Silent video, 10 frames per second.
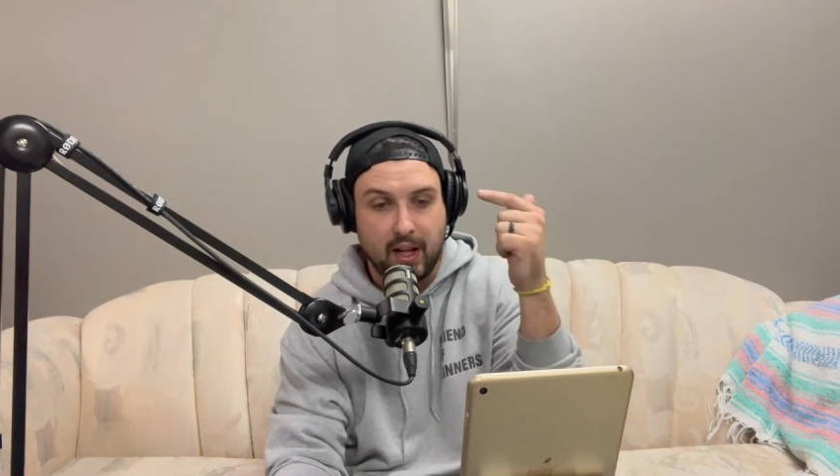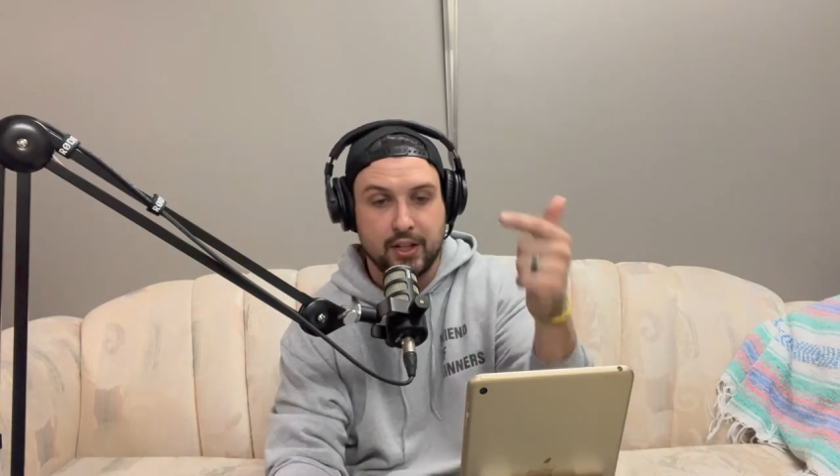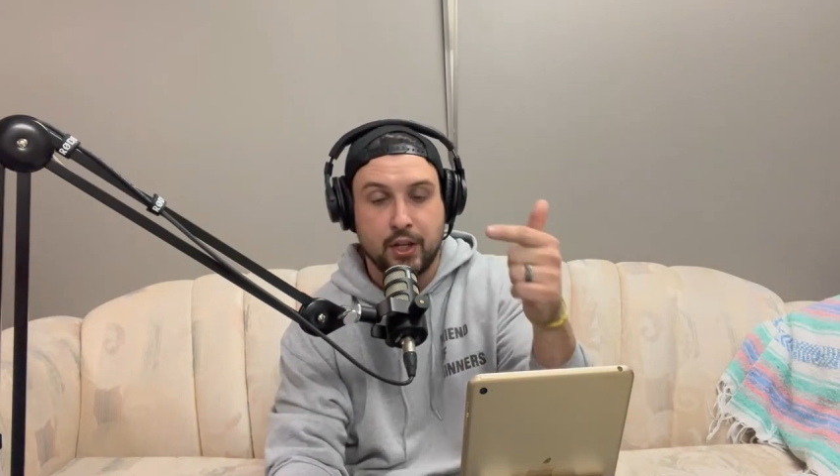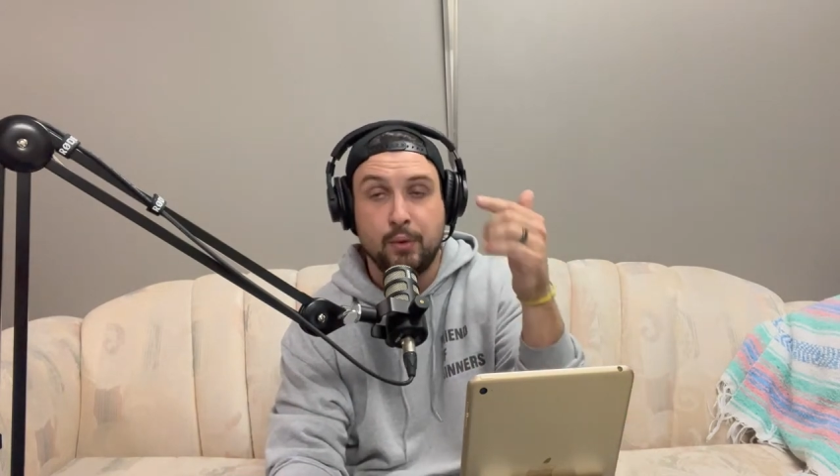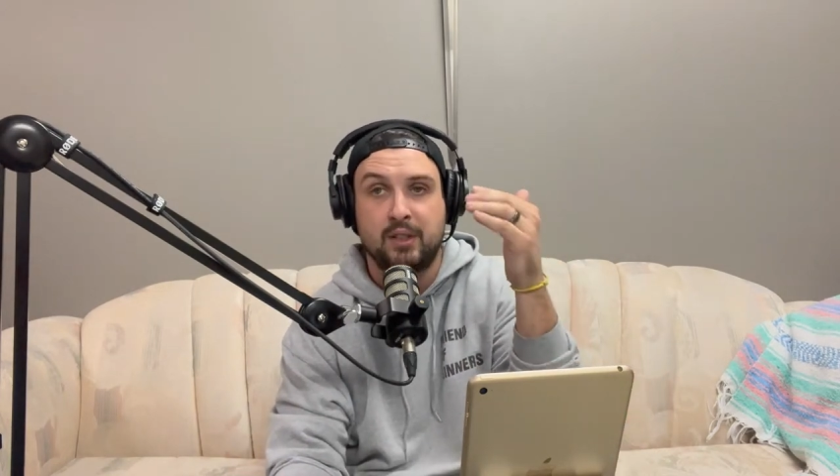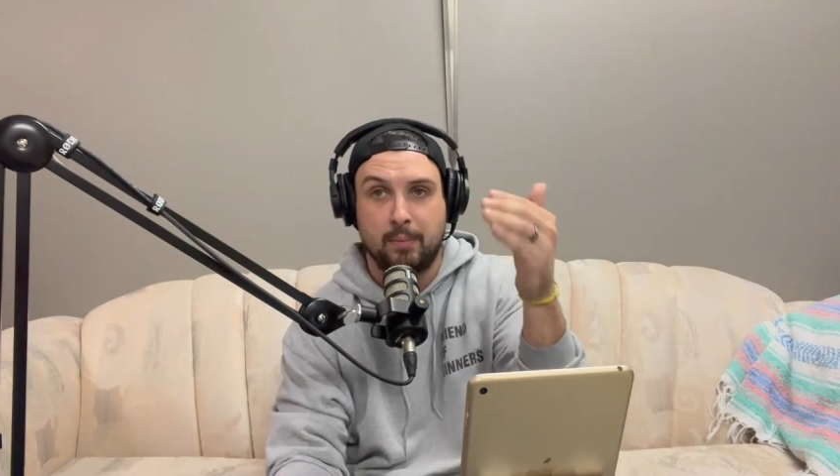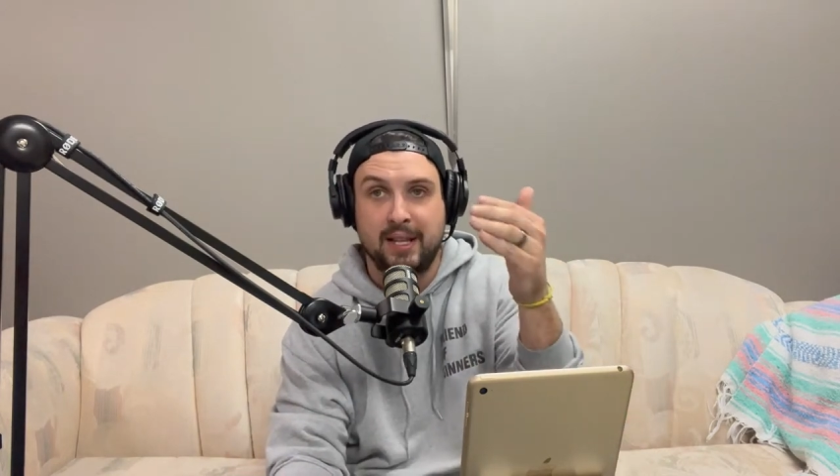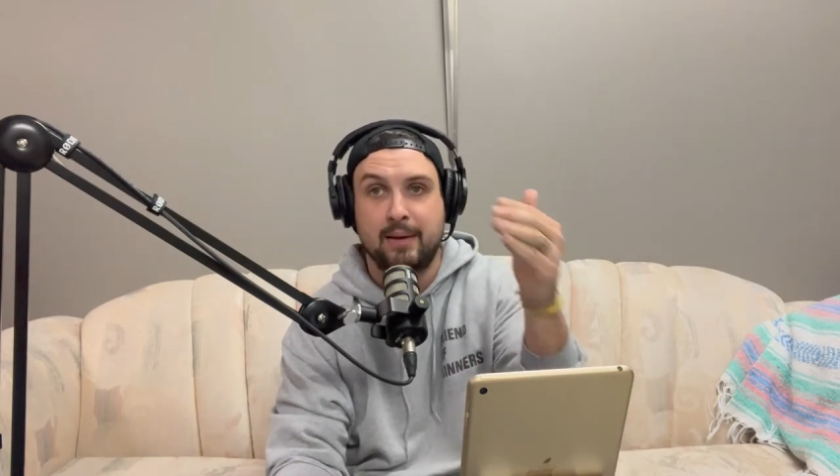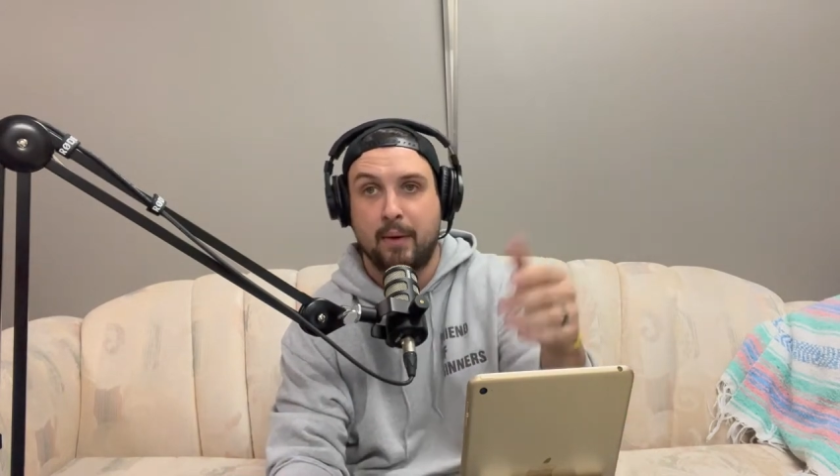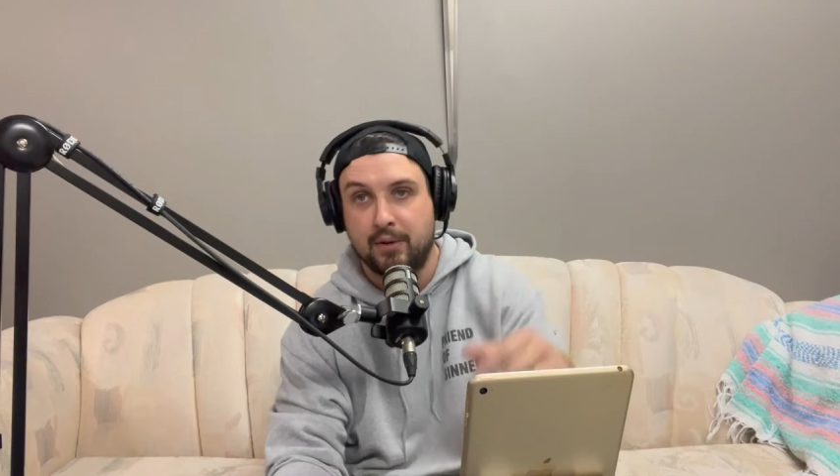you to be
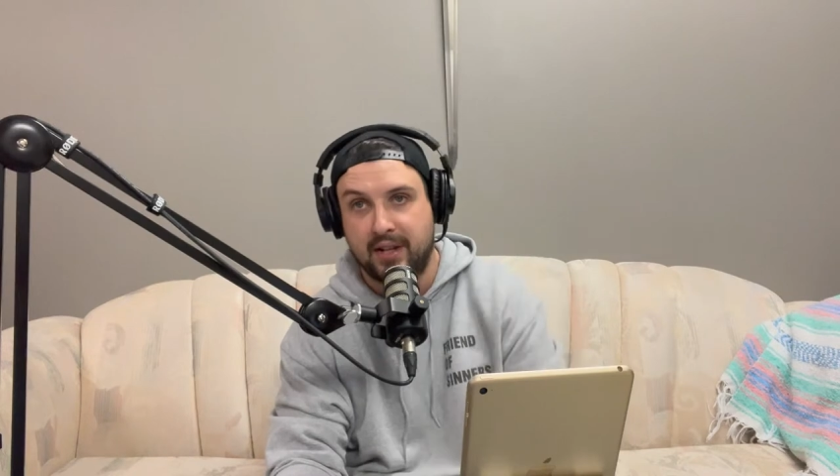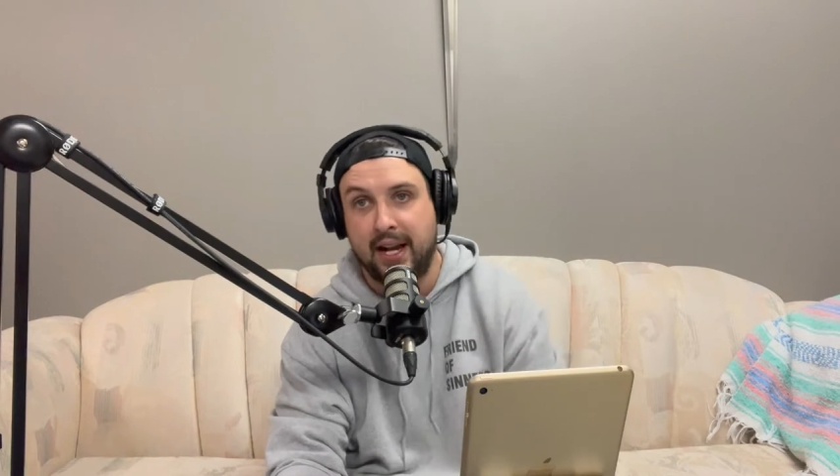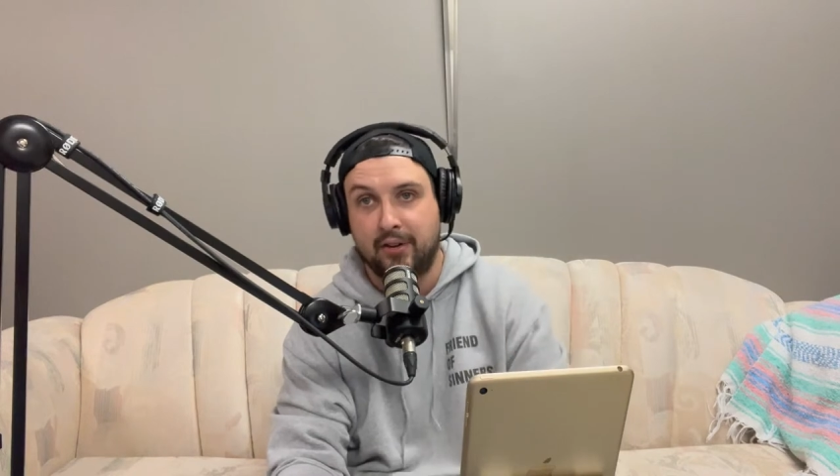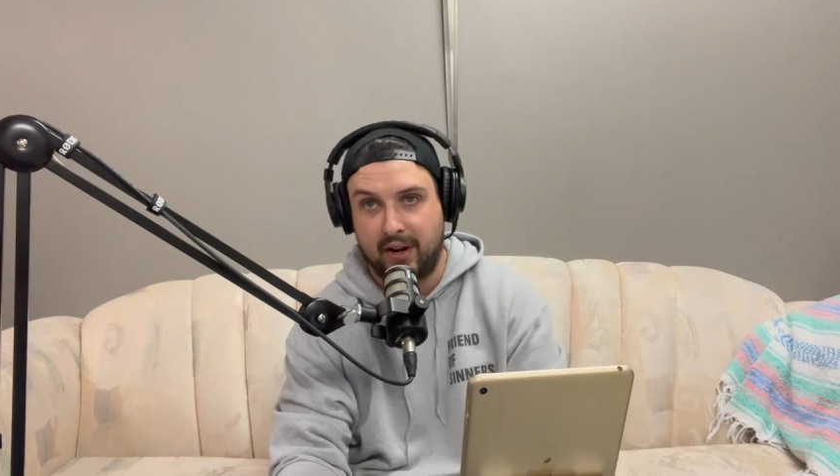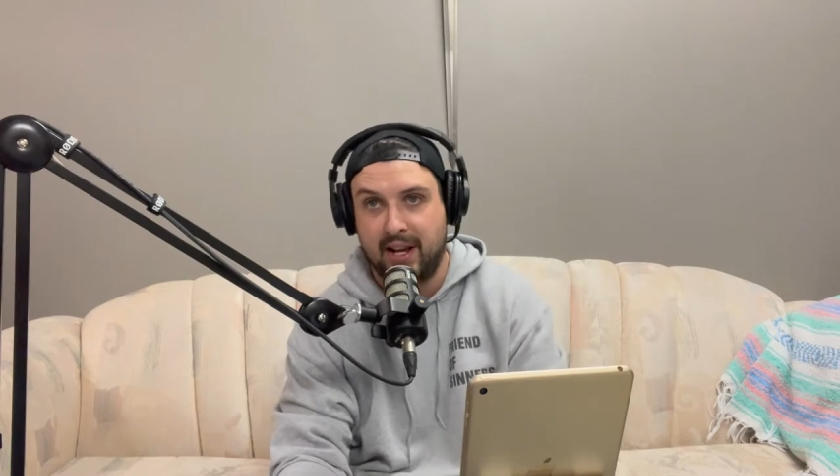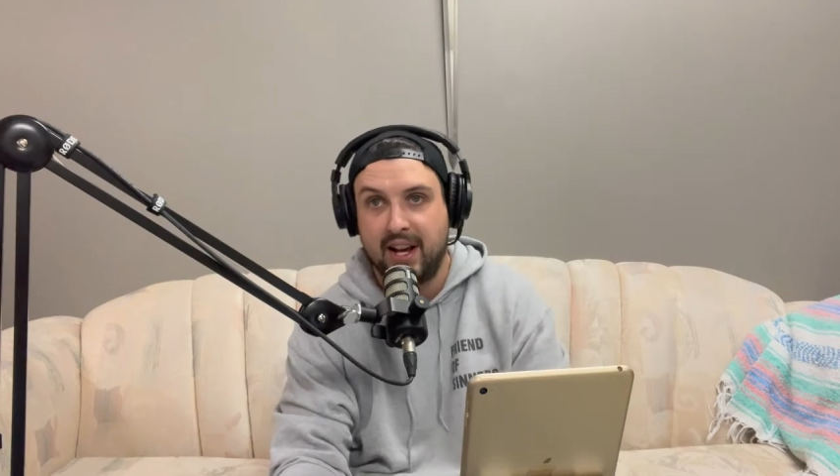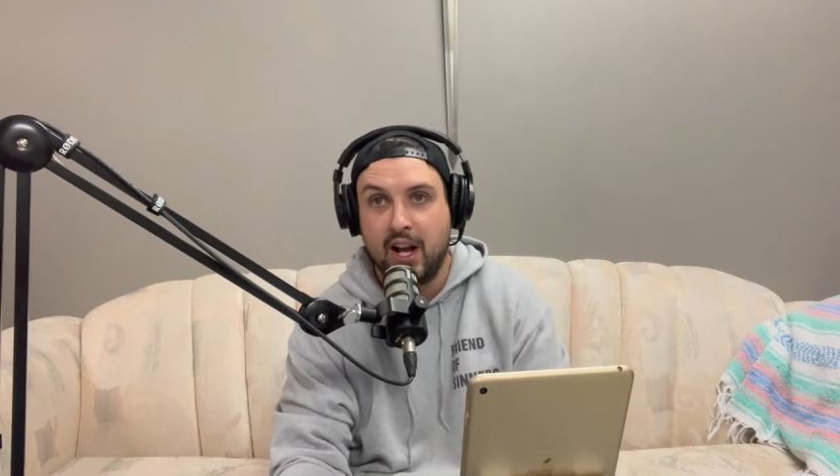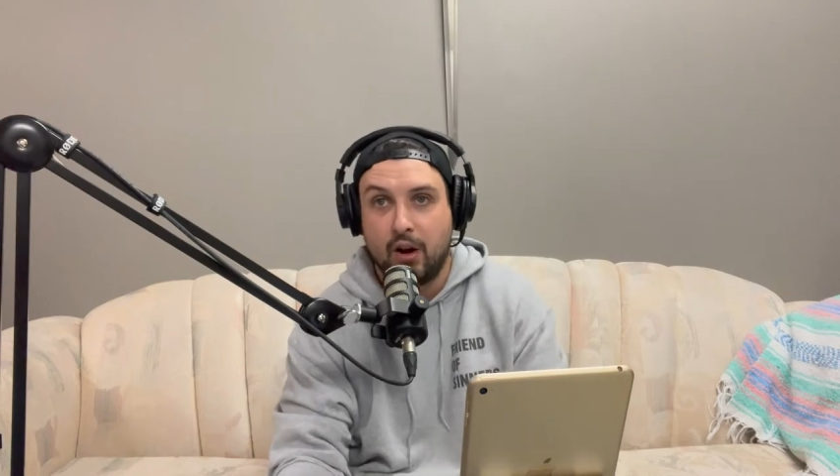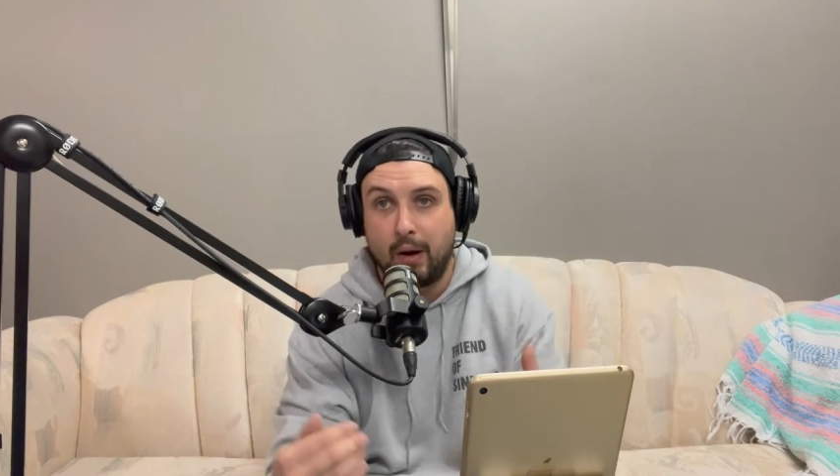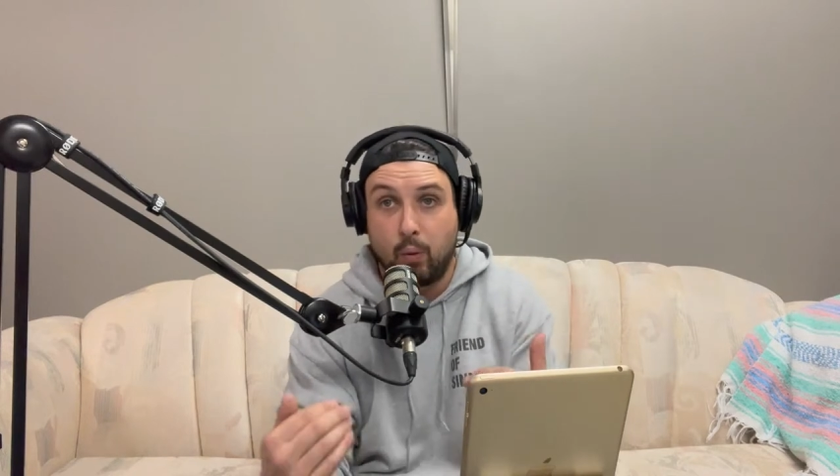the most angry, right?